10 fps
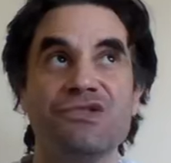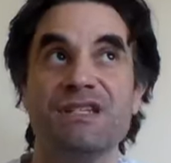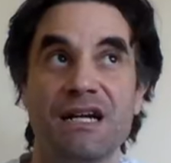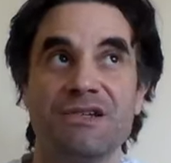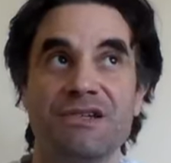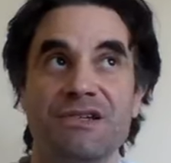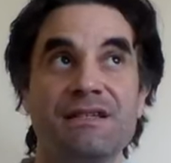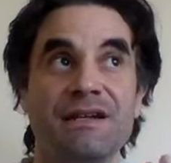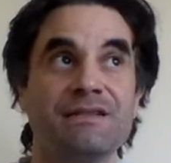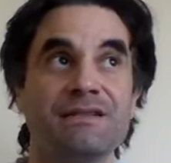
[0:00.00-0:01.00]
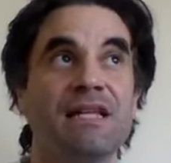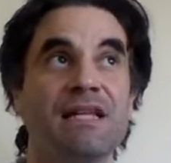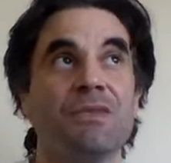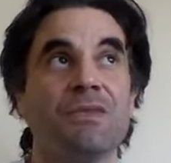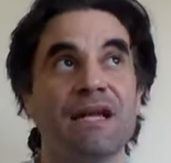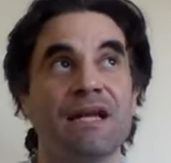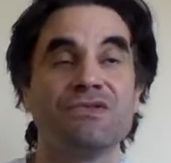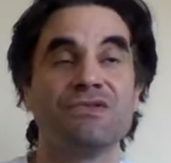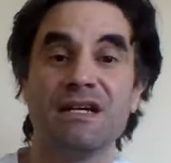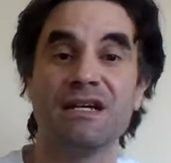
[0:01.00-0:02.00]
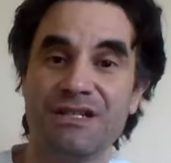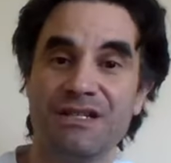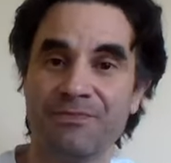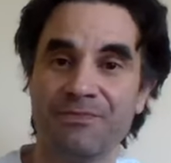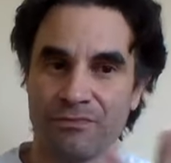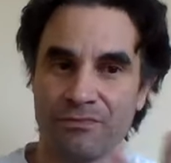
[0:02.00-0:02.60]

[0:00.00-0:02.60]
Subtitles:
introduction. It's not a disclaimer. My introduction.